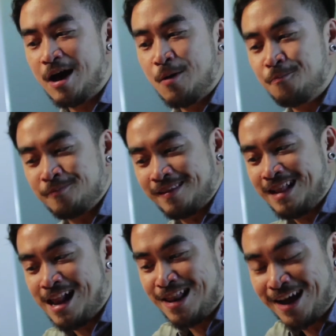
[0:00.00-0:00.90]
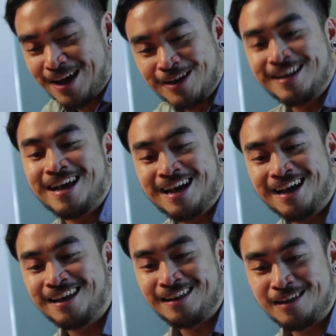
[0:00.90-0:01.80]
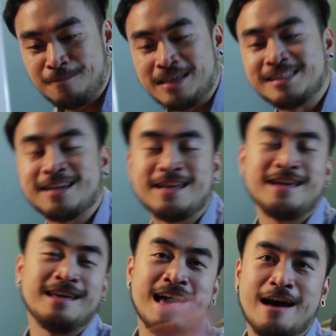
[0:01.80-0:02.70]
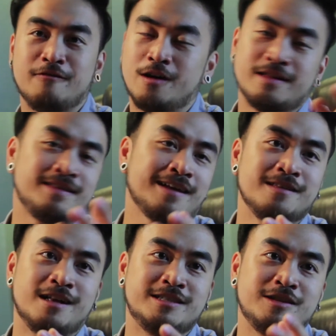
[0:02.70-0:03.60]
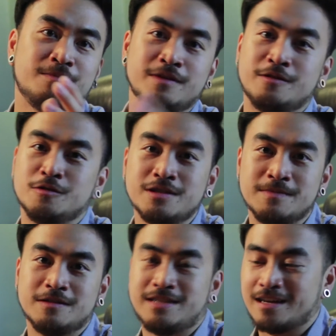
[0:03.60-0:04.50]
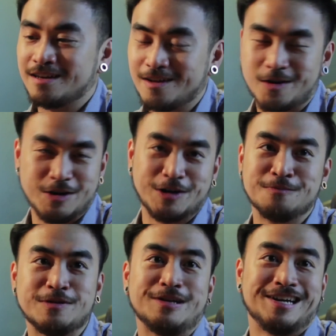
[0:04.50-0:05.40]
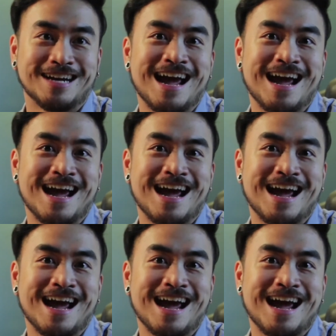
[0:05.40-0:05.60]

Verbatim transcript: um, lalo na ngayon na you basically have all the technology to produce music on your computer.